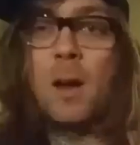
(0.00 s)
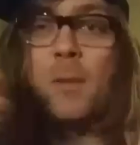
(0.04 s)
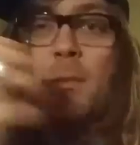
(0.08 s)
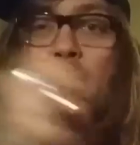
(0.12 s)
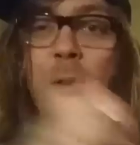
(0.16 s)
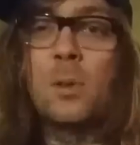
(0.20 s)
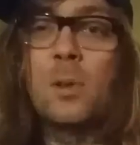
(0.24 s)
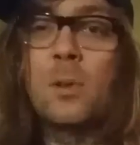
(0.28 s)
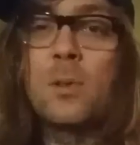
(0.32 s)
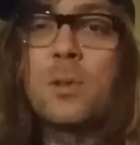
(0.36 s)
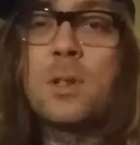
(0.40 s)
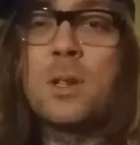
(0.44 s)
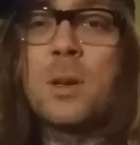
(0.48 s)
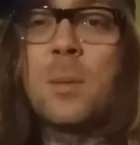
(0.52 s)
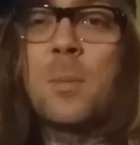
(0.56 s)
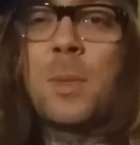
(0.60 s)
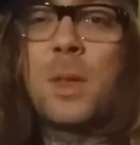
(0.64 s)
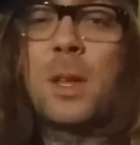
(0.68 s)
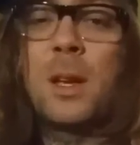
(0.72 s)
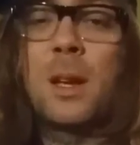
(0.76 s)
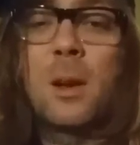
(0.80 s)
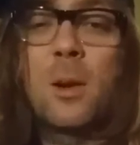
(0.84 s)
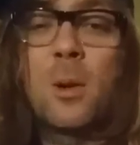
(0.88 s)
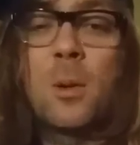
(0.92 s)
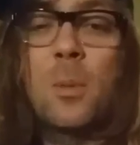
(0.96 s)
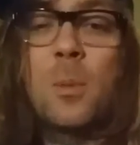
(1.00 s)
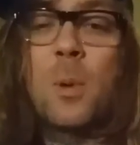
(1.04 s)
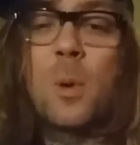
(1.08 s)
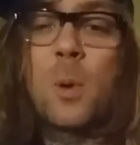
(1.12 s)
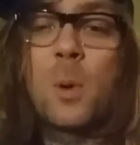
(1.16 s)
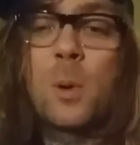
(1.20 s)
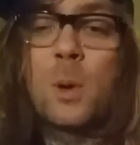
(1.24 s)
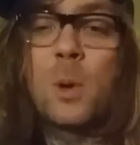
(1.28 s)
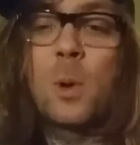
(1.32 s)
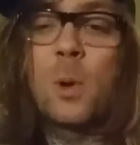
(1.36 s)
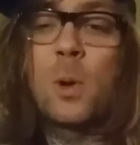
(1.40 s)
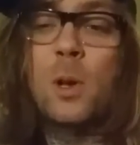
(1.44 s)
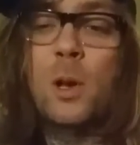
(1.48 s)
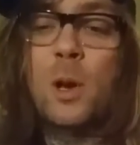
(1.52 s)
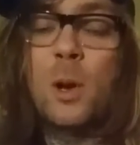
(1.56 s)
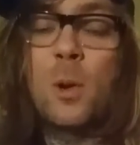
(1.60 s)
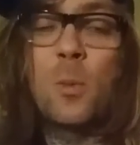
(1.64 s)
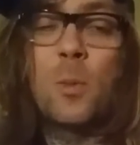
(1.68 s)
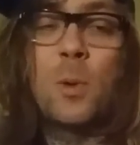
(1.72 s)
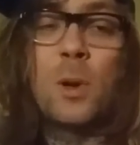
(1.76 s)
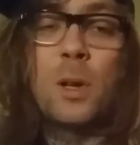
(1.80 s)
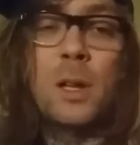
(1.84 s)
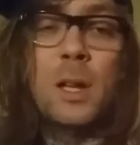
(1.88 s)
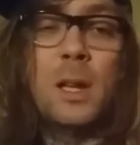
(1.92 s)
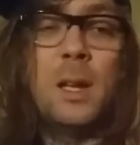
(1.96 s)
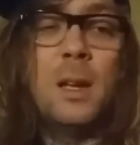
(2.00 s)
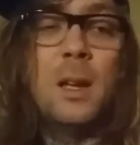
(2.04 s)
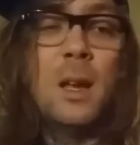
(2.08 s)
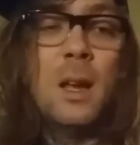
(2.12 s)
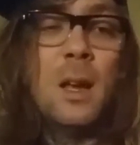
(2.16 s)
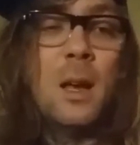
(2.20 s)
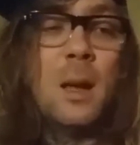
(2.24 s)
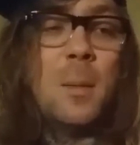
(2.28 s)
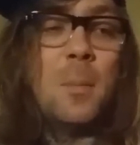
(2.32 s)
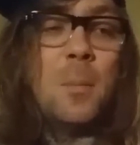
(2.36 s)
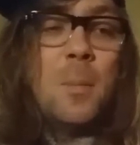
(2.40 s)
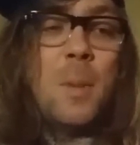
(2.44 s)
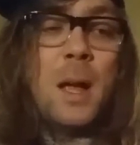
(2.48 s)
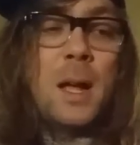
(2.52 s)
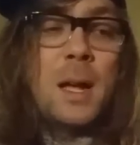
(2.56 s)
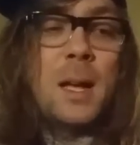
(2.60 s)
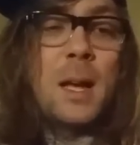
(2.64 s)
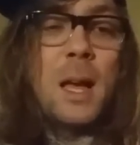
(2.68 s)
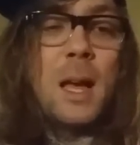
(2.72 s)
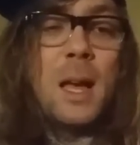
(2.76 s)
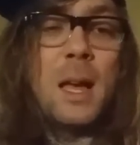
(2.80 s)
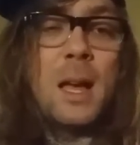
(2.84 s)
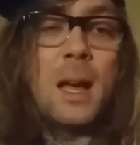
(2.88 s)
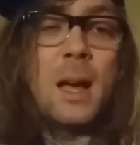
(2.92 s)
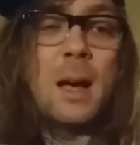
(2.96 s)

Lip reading: rifle or something, or really make